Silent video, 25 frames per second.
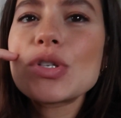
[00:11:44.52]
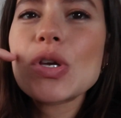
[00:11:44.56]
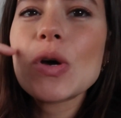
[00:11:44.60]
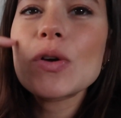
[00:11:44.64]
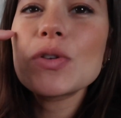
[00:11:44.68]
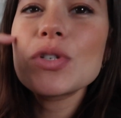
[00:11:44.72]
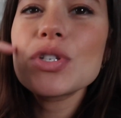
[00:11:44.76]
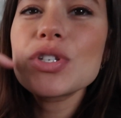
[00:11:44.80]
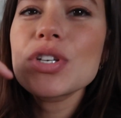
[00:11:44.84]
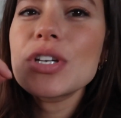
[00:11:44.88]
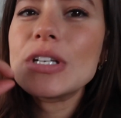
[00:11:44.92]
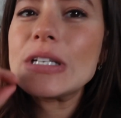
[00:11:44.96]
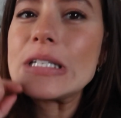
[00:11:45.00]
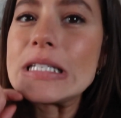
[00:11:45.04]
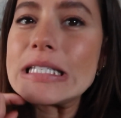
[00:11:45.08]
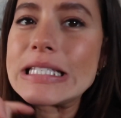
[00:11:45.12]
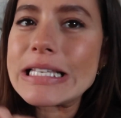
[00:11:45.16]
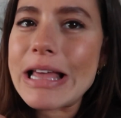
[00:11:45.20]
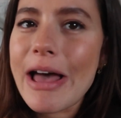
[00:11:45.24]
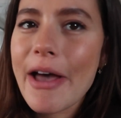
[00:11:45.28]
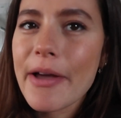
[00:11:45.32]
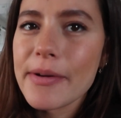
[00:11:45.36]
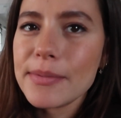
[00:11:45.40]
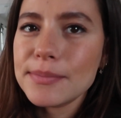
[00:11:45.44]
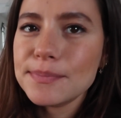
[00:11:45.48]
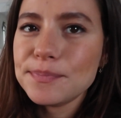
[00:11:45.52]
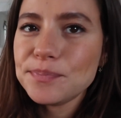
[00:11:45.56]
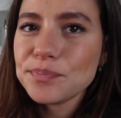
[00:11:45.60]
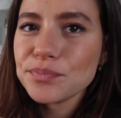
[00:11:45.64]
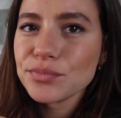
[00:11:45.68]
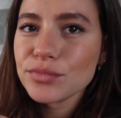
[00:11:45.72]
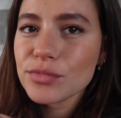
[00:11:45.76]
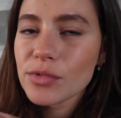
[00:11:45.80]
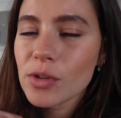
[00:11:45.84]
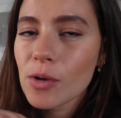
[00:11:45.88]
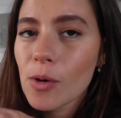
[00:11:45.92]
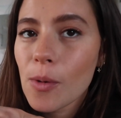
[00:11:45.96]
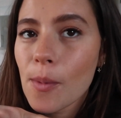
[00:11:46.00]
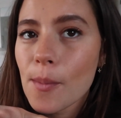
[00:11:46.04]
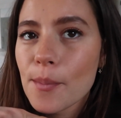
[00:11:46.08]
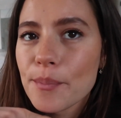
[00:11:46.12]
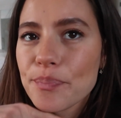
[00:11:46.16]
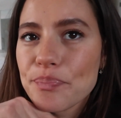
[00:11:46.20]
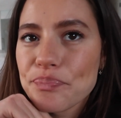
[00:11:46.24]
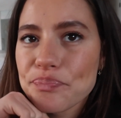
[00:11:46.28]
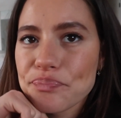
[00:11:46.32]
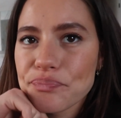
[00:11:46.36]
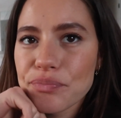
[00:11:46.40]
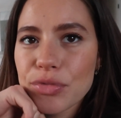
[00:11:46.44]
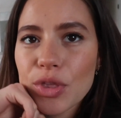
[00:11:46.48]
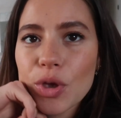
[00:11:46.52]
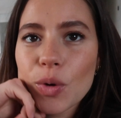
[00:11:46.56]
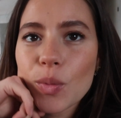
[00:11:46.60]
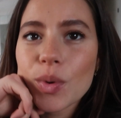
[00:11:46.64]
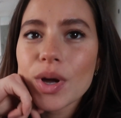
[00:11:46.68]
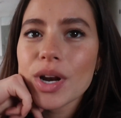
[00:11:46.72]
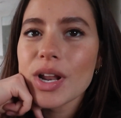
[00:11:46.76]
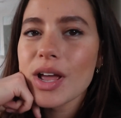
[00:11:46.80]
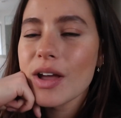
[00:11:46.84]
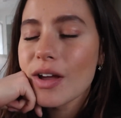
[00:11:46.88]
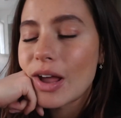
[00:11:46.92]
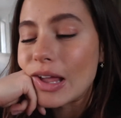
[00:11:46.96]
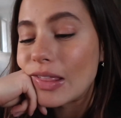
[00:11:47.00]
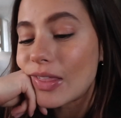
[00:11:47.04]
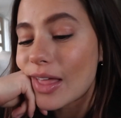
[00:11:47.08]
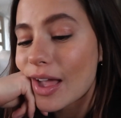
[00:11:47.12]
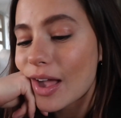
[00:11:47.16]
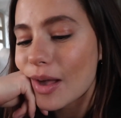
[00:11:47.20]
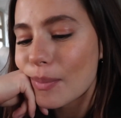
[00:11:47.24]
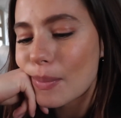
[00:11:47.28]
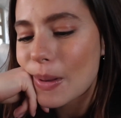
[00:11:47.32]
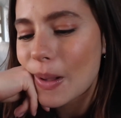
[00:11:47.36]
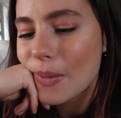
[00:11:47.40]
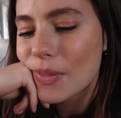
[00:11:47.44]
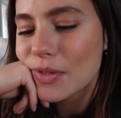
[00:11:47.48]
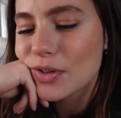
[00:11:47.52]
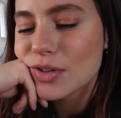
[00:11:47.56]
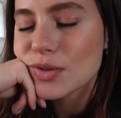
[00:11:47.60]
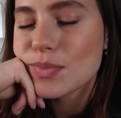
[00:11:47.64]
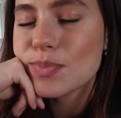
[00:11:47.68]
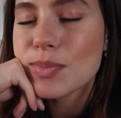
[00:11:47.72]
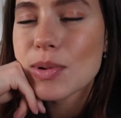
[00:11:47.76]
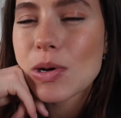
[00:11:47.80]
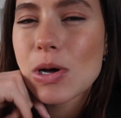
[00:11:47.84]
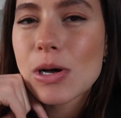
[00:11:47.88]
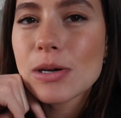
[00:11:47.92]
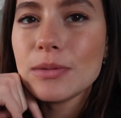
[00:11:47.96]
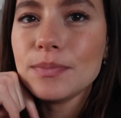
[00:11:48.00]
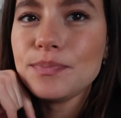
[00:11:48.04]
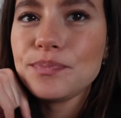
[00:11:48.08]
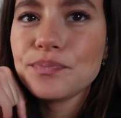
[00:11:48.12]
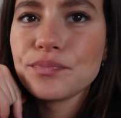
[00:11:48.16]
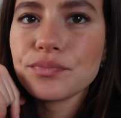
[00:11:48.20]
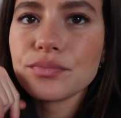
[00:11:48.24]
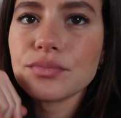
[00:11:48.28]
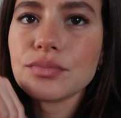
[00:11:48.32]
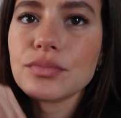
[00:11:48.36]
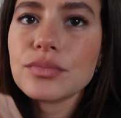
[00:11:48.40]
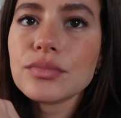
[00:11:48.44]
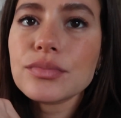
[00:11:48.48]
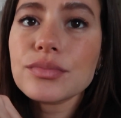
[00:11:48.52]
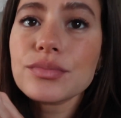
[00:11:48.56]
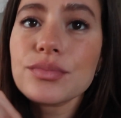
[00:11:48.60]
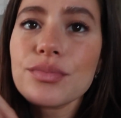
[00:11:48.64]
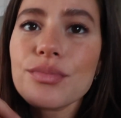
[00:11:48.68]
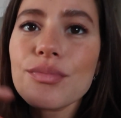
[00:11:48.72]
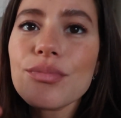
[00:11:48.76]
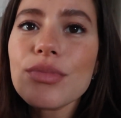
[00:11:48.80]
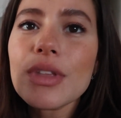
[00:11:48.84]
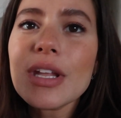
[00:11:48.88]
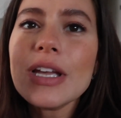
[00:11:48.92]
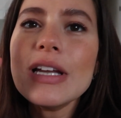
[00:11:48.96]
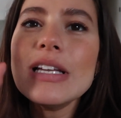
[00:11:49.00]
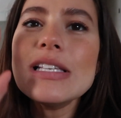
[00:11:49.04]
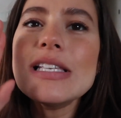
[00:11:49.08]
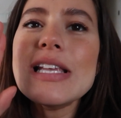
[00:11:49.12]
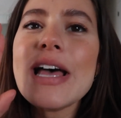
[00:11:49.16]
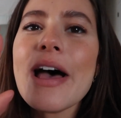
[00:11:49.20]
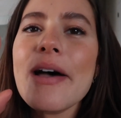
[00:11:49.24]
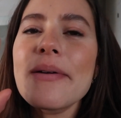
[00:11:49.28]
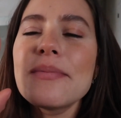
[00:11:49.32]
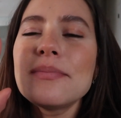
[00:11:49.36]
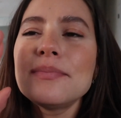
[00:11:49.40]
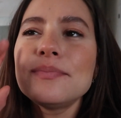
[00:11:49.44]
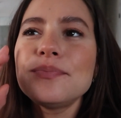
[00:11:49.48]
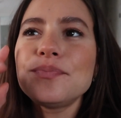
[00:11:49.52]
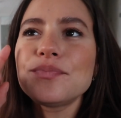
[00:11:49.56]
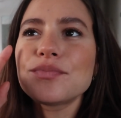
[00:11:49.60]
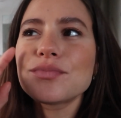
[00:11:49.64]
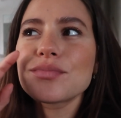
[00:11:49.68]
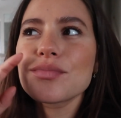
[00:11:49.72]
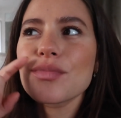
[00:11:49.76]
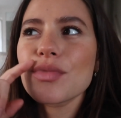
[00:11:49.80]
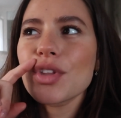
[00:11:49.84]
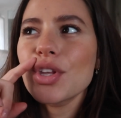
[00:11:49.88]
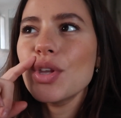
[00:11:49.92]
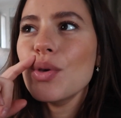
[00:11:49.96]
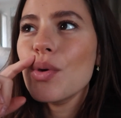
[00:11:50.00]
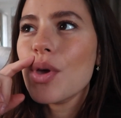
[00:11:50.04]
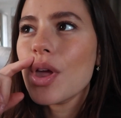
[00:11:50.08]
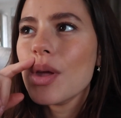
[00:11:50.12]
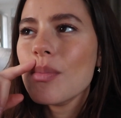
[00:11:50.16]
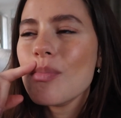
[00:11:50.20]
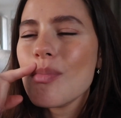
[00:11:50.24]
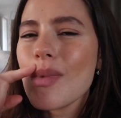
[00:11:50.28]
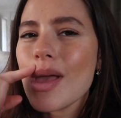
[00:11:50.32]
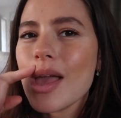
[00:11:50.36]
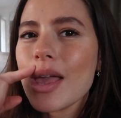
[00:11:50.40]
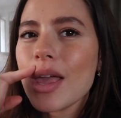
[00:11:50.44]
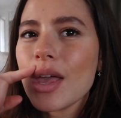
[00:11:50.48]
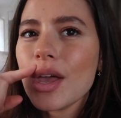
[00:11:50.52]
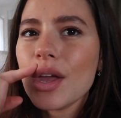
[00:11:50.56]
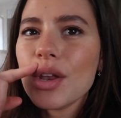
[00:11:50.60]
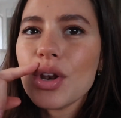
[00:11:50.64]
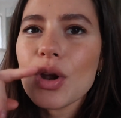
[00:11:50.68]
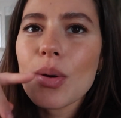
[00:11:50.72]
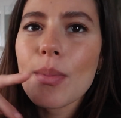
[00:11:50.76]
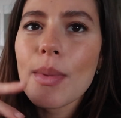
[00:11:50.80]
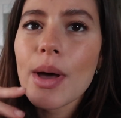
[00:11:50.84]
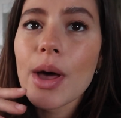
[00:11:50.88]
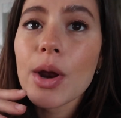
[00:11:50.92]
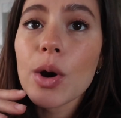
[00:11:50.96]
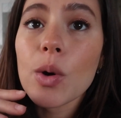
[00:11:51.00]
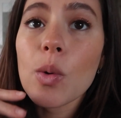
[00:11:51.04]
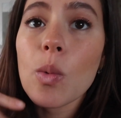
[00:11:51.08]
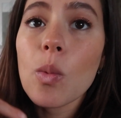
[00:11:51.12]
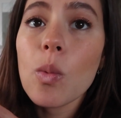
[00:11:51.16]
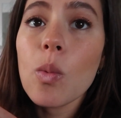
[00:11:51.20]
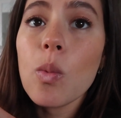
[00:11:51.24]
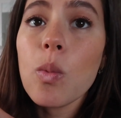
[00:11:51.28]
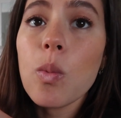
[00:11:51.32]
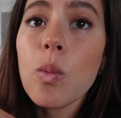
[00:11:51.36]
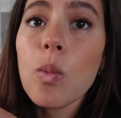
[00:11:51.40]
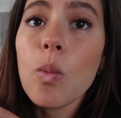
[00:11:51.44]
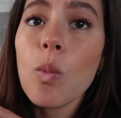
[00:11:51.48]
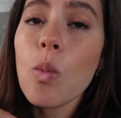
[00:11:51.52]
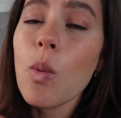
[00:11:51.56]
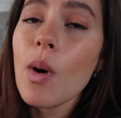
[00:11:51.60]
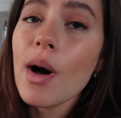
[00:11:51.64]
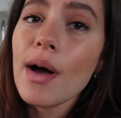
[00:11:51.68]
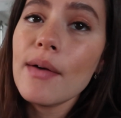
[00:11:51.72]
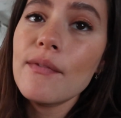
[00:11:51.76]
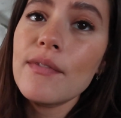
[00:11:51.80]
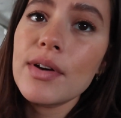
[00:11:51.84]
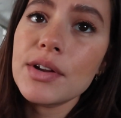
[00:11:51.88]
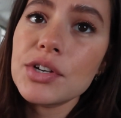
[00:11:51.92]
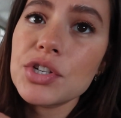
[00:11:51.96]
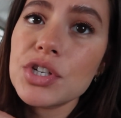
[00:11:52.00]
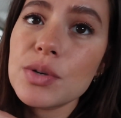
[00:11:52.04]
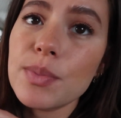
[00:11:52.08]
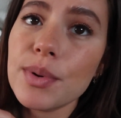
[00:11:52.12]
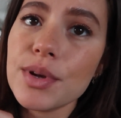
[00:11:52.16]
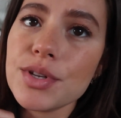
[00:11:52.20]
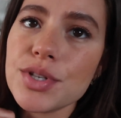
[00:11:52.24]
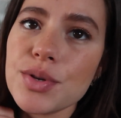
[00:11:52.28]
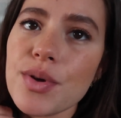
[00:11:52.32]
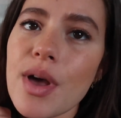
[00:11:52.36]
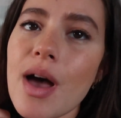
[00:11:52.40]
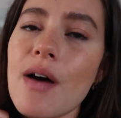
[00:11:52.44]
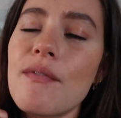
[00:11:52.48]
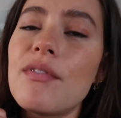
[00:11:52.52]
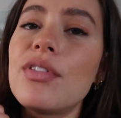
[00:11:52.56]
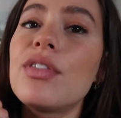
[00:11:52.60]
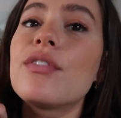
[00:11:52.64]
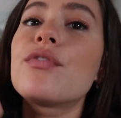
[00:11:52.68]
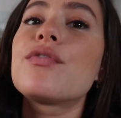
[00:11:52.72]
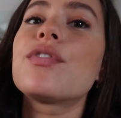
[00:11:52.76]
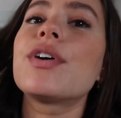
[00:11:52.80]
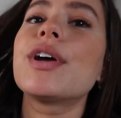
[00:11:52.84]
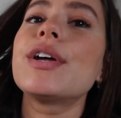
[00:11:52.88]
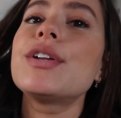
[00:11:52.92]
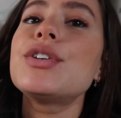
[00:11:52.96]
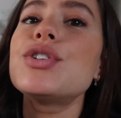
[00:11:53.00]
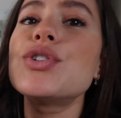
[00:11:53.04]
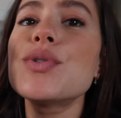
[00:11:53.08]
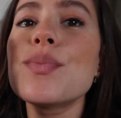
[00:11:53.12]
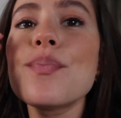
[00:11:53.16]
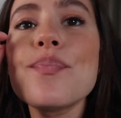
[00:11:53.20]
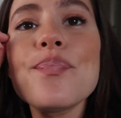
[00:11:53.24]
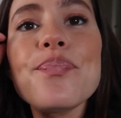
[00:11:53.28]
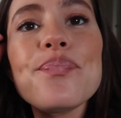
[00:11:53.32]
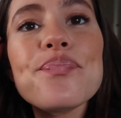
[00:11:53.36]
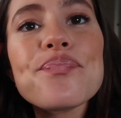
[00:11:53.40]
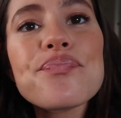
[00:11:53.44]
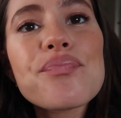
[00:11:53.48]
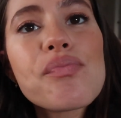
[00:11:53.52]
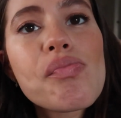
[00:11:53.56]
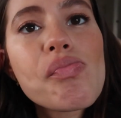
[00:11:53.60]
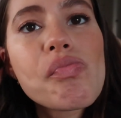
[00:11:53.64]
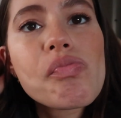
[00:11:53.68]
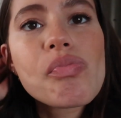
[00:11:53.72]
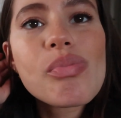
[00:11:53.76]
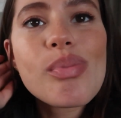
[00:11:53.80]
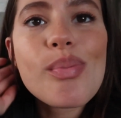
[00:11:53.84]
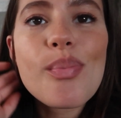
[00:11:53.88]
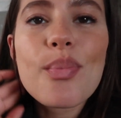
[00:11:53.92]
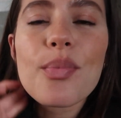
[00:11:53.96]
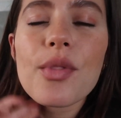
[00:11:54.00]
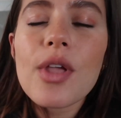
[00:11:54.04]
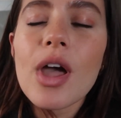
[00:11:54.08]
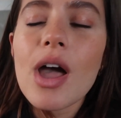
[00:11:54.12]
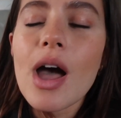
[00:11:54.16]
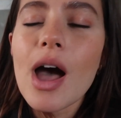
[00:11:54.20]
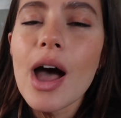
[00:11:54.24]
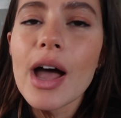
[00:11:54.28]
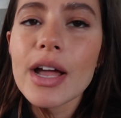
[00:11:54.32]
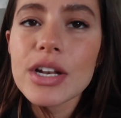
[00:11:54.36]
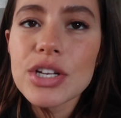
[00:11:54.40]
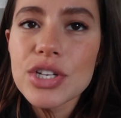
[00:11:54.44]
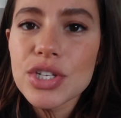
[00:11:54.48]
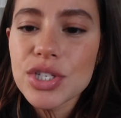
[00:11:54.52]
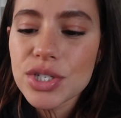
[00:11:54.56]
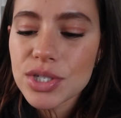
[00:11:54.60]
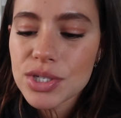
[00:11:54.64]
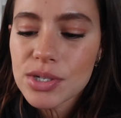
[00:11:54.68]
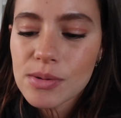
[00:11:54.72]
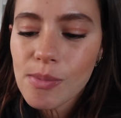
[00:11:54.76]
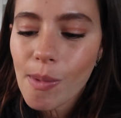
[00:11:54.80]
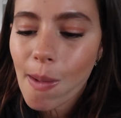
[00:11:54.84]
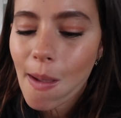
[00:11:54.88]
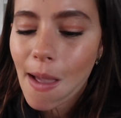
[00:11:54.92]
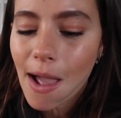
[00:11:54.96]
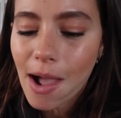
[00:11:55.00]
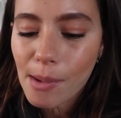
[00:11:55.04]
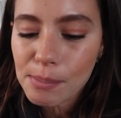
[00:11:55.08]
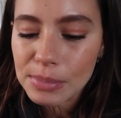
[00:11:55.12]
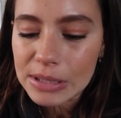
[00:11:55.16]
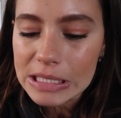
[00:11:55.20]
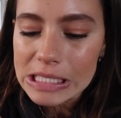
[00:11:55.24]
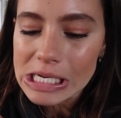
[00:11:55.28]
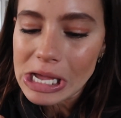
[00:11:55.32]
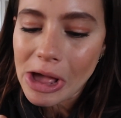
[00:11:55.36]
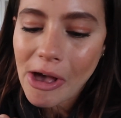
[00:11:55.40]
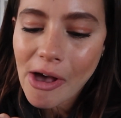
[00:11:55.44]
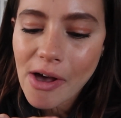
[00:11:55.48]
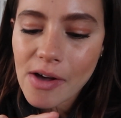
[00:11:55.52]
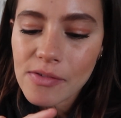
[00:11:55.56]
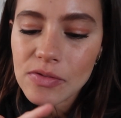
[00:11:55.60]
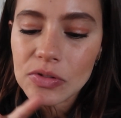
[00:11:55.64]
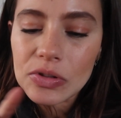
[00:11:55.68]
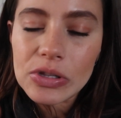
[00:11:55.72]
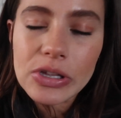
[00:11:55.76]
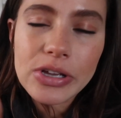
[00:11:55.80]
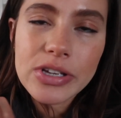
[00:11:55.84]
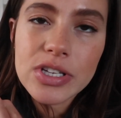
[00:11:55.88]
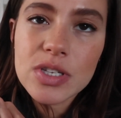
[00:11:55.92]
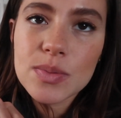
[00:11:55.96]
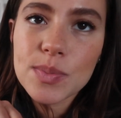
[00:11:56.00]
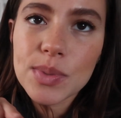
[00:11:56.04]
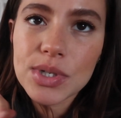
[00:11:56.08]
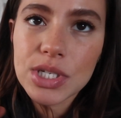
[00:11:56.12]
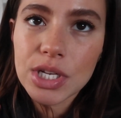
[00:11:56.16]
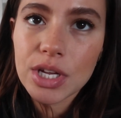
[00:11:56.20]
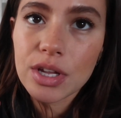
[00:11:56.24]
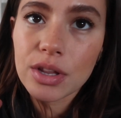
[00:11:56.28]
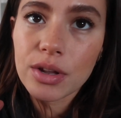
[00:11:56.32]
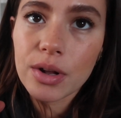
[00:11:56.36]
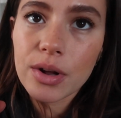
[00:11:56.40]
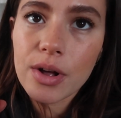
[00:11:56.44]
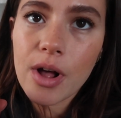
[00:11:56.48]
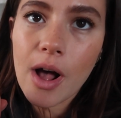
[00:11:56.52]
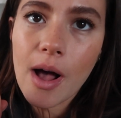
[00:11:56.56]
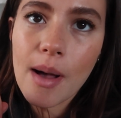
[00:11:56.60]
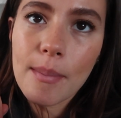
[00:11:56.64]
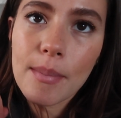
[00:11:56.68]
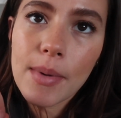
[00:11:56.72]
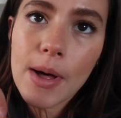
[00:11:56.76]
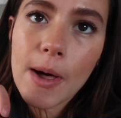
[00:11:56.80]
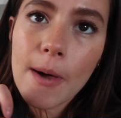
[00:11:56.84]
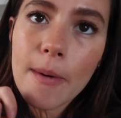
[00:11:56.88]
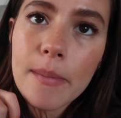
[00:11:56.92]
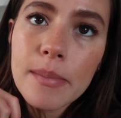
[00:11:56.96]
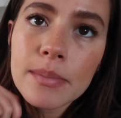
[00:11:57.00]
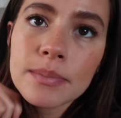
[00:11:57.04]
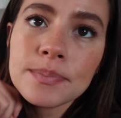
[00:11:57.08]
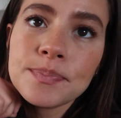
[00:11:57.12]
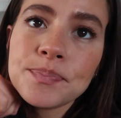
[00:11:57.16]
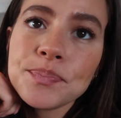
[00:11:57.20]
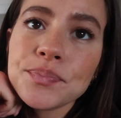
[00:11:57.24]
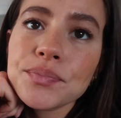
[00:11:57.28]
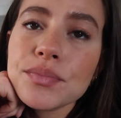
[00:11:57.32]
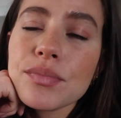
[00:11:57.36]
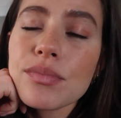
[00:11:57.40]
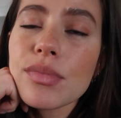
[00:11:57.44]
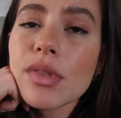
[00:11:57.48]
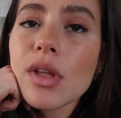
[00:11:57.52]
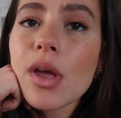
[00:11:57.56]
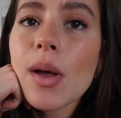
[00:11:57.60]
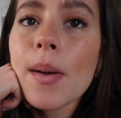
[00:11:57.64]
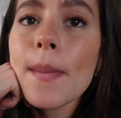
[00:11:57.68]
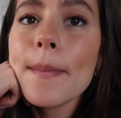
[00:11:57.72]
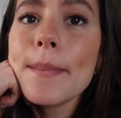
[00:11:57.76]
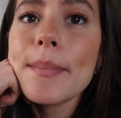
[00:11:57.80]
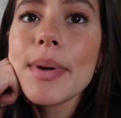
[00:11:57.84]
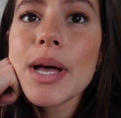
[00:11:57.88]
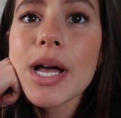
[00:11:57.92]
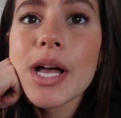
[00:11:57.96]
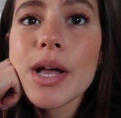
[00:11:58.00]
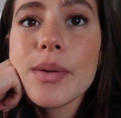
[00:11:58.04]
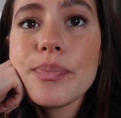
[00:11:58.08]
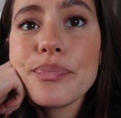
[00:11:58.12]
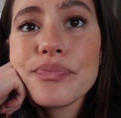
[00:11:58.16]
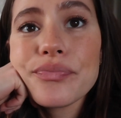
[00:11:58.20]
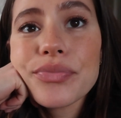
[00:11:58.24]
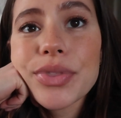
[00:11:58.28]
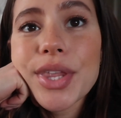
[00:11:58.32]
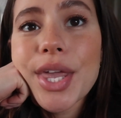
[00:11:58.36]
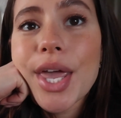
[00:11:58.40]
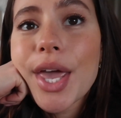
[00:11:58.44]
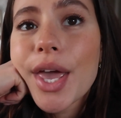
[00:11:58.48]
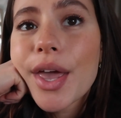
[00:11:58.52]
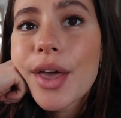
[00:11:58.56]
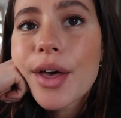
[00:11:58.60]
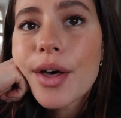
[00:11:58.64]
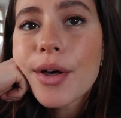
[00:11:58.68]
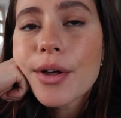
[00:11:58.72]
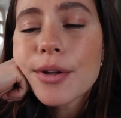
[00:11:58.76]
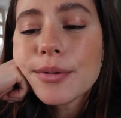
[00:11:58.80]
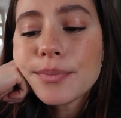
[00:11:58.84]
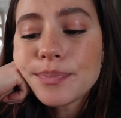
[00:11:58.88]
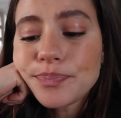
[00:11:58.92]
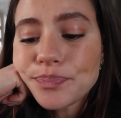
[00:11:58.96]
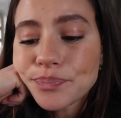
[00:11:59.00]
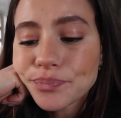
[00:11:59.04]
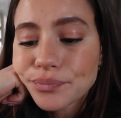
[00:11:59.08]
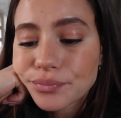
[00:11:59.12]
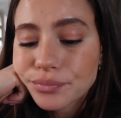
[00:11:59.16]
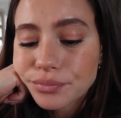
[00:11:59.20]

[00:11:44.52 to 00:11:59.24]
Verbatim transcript: So I was just gonna say, what I like about this bowl is that you can make it no matter what vegetables you have in the fridge. I just happen to have this particular combo, but kale,